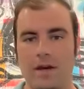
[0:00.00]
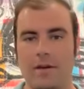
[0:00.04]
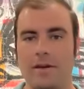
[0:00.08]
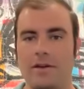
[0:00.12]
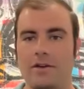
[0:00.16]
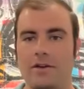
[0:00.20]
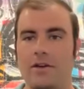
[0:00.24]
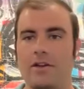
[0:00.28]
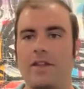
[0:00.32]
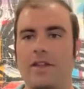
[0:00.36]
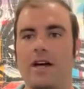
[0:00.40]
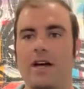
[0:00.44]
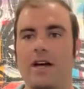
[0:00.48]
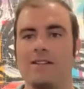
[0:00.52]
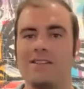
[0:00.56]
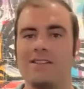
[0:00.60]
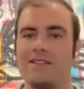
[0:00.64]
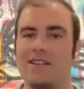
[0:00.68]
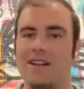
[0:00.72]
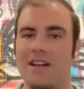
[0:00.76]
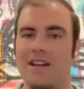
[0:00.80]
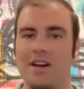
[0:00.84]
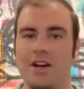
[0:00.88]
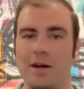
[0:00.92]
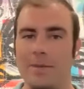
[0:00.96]
In
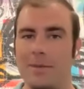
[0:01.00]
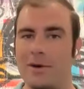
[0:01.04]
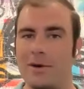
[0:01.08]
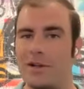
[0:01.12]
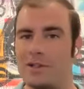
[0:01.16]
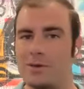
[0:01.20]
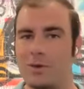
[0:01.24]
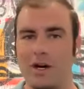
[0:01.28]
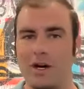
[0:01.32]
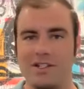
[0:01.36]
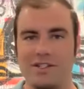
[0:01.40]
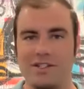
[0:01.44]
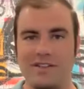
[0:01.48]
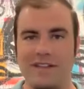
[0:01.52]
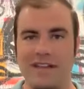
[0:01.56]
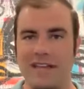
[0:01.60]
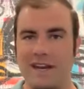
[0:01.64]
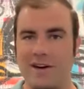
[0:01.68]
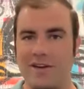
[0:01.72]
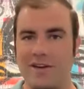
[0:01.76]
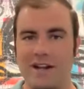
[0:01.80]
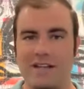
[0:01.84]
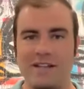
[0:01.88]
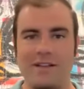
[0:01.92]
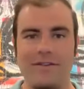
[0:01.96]
2010, nobody was watching that
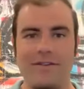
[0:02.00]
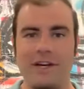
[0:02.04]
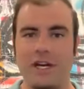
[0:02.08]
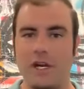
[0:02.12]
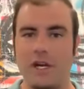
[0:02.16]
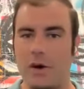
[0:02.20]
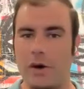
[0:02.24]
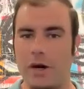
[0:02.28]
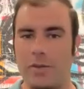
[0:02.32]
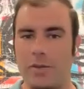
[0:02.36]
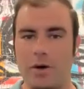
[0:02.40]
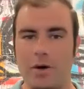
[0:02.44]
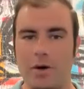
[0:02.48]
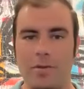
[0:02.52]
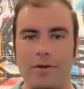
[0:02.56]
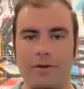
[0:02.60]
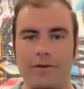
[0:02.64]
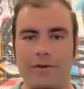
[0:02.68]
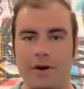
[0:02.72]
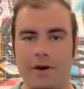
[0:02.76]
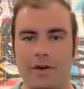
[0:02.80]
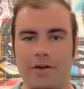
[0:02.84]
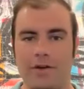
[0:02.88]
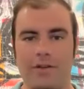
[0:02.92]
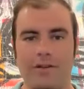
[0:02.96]
interactive video on a mobile
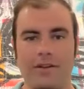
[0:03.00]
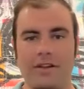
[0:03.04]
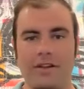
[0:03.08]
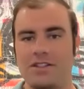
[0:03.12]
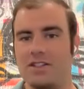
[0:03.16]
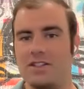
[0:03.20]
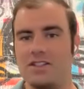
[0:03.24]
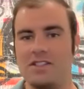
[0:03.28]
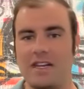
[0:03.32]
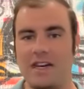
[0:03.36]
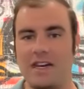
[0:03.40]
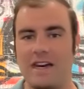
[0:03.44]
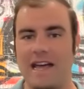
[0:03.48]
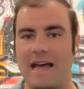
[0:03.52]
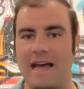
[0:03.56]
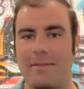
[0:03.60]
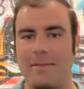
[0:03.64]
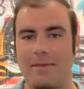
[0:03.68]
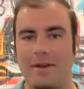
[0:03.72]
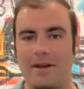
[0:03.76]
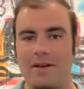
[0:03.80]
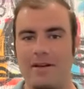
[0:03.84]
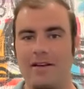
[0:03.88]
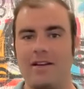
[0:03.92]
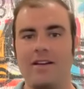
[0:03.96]
phone. That just didn't
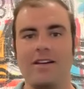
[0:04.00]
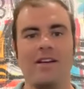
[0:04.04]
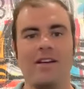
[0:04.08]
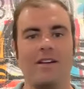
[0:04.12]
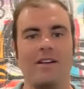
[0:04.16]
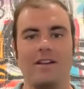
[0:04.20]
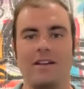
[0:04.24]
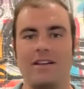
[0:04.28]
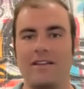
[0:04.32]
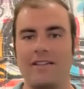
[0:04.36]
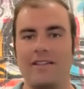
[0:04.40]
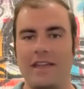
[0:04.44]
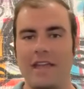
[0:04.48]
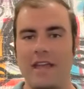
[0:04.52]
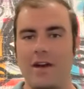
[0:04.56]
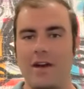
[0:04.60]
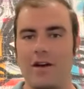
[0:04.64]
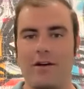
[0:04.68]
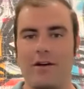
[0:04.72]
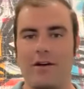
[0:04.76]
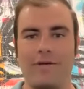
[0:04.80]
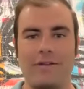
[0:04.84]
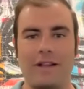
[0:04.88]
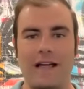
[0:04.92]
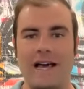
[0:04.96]
happen in the
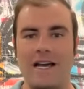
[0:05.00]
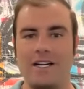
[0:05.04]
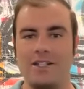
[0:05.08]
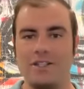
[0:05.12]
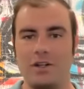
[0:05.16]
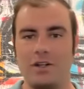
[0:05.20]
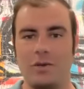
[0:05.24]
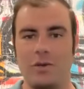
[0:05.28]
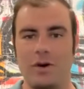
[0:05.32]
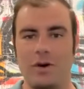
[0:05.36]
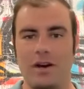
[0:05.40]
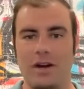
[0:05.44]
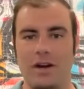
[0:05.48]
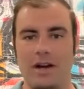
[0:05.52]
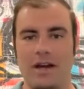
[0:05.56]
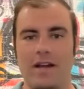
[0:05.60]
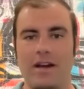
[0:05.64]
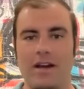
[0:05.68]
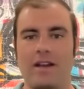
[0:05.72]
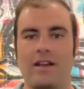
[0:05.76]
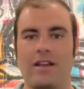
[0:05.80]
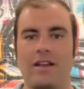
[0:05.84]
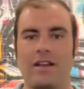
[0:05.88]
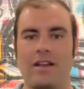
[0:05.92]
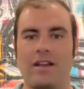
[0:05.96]
era of Flash and
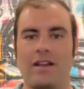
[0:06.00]
whatnot.